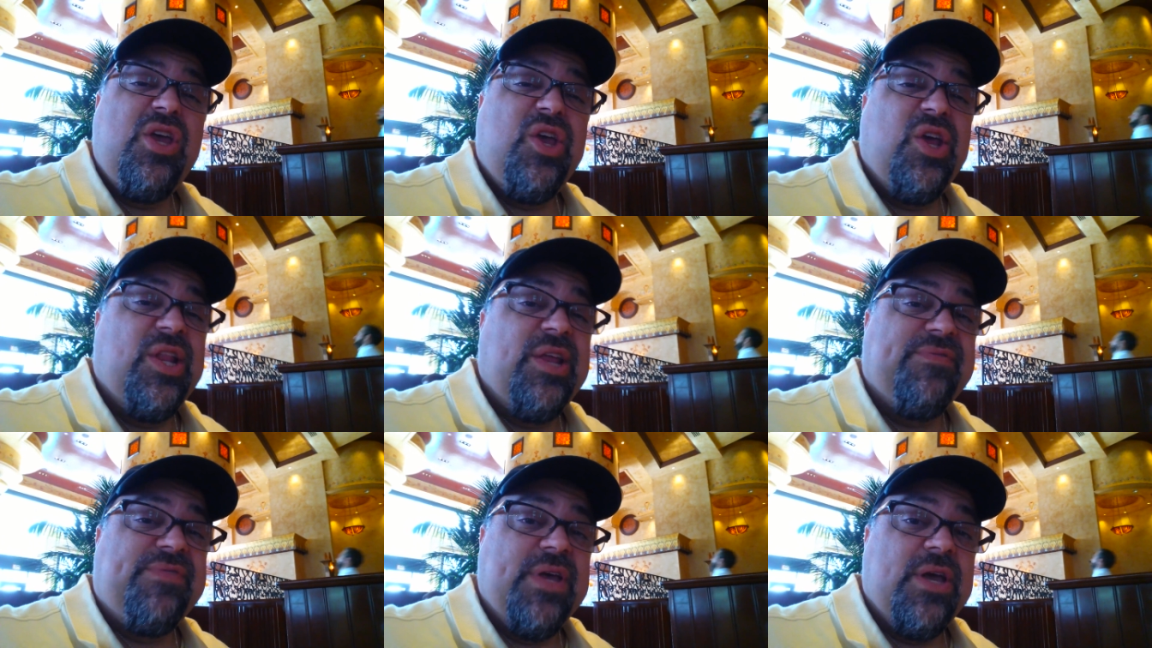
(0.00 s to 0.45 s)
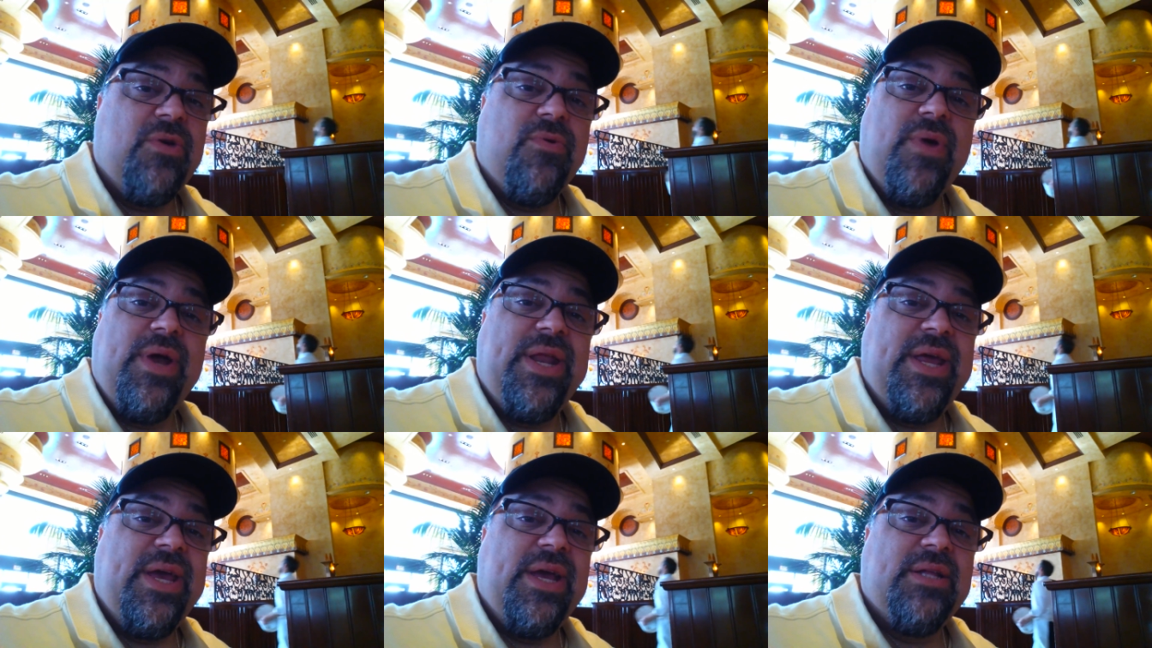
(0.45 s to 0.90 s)
You lift the
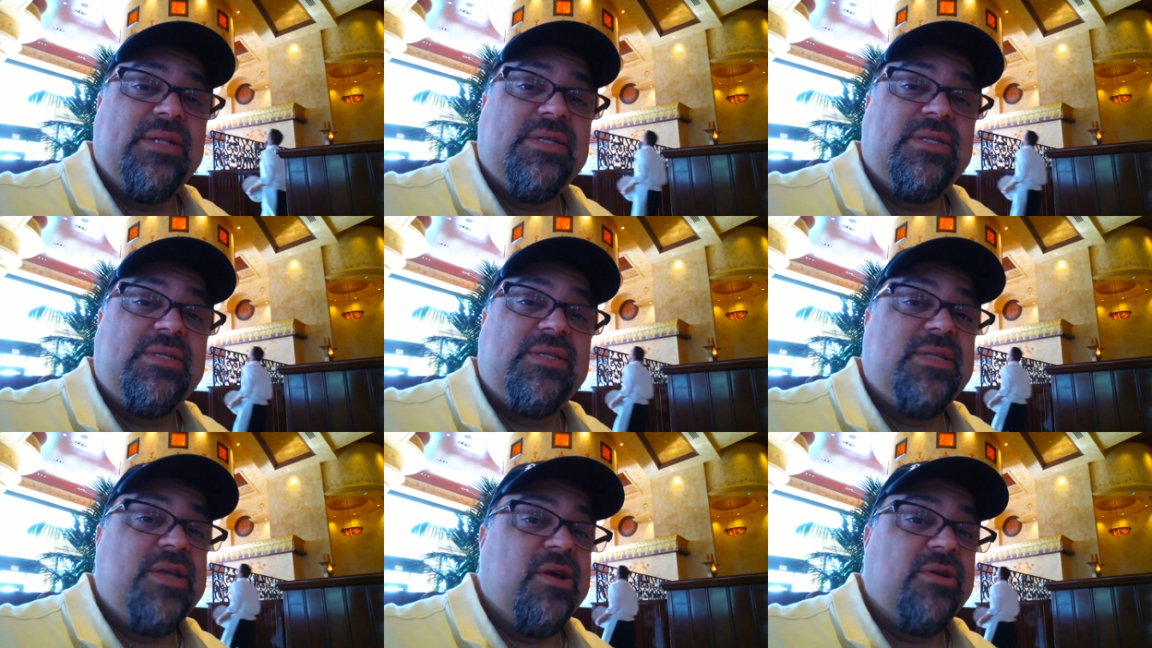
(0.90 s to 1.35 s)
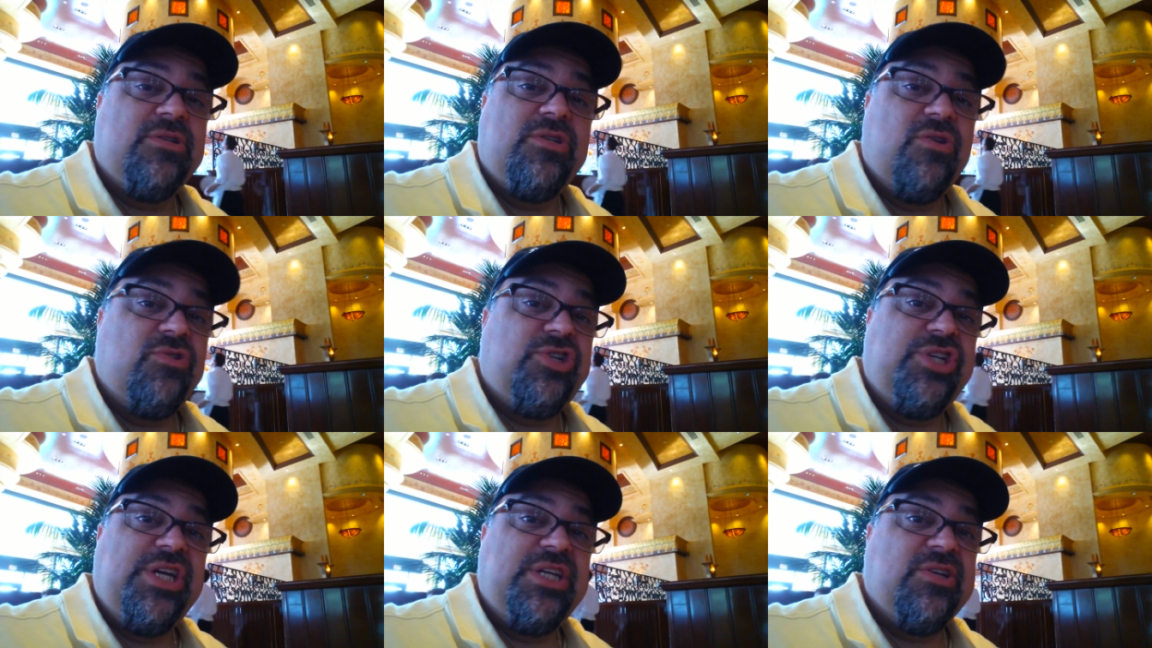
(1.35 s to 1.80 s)
ingredients,
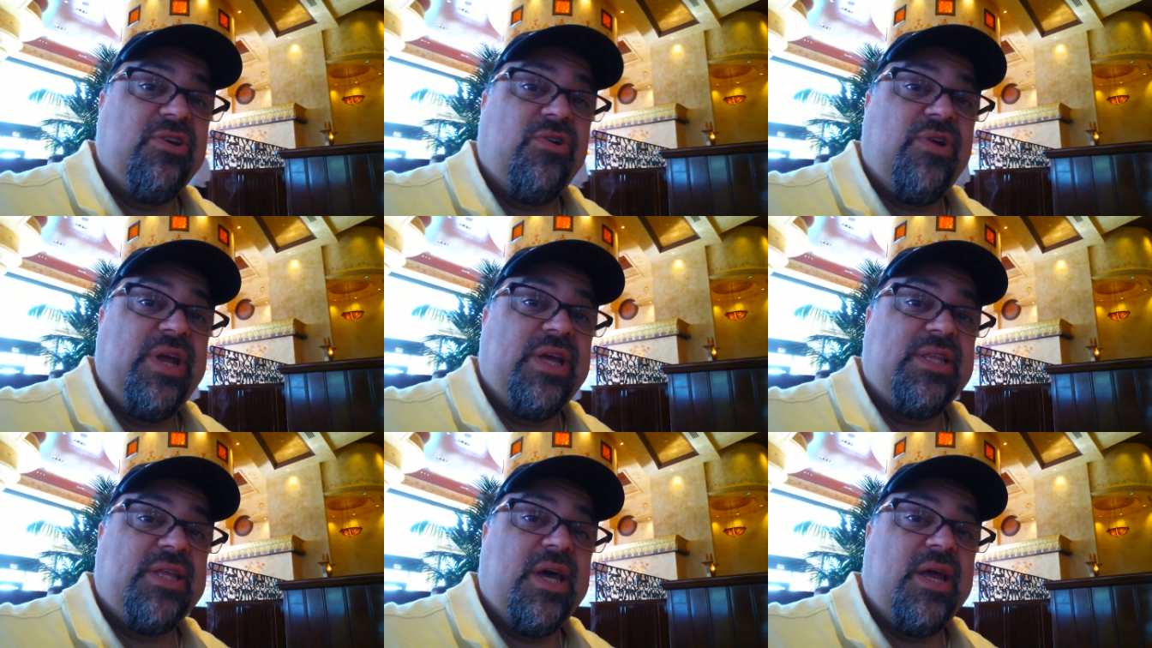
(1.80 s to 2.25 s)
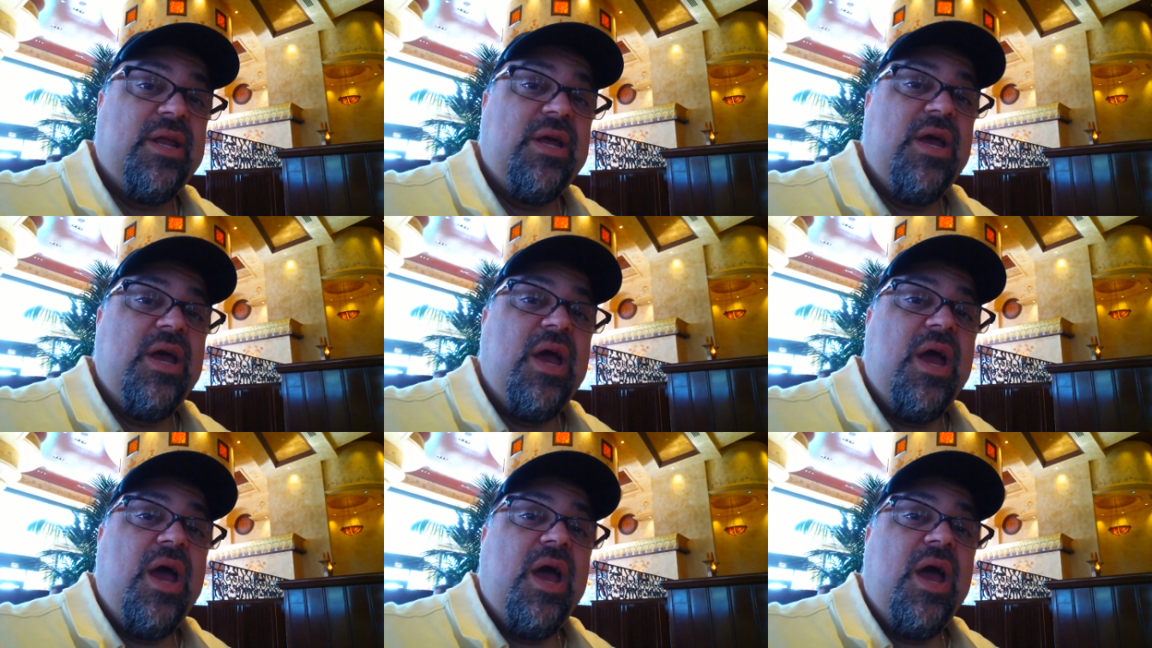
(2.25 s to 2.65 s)
there's no cheese underneath it.